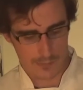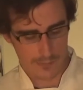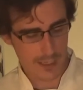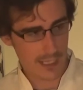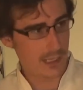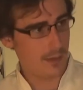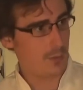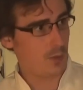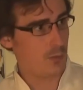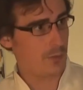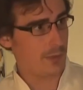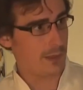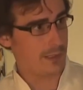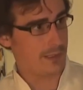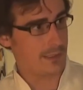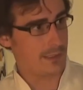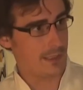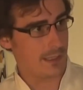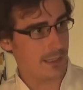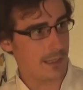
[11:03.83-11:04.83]
available.
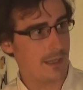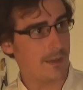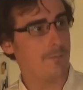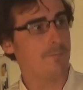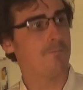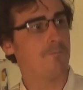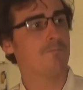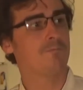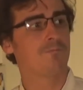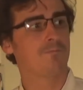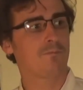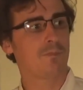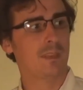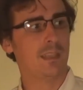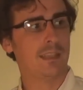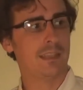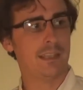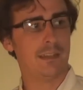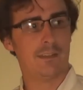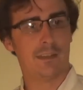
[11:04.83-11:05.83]
But
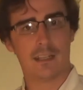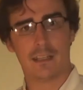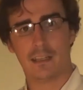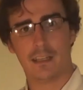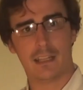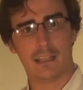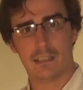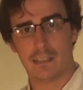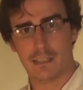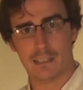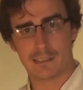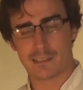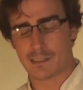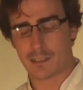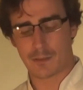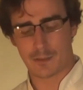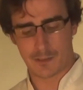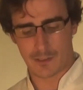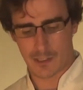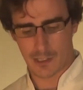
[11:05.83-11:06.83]
not
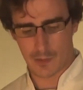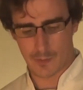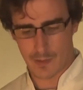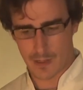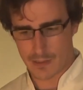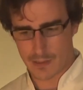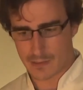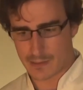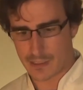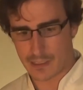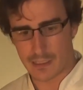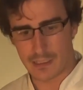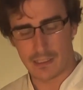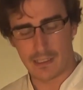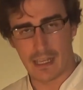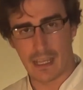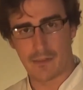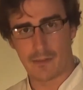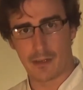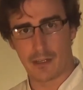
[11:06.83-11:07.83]
so sure about
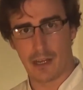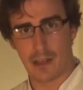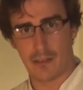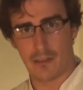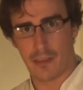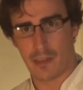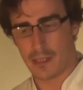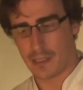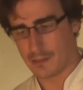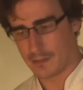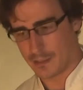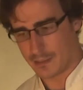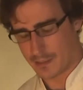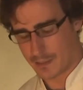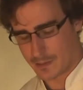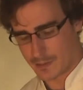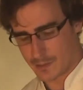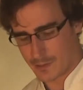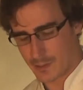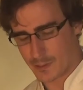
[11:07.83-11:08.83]
an everyday thing
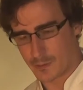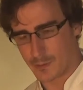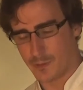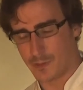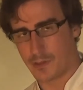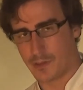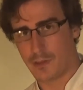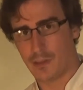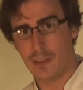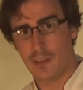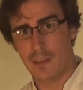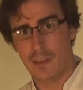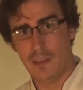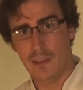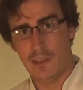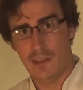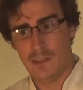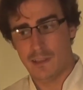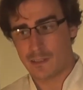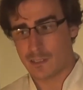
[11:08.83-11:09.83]
unless it's cooked with
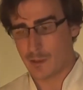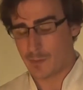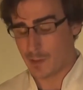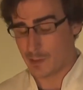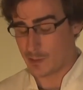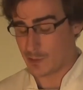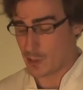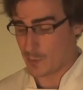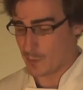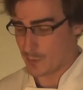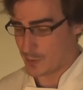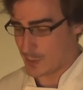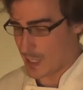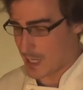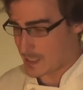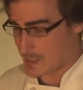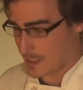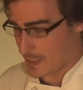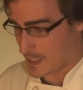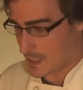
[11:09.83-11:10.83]
something super
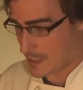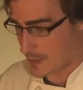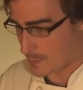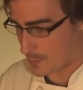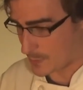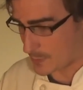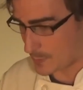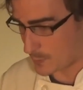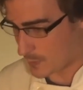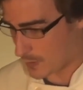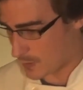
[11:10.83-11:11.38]
tasty, which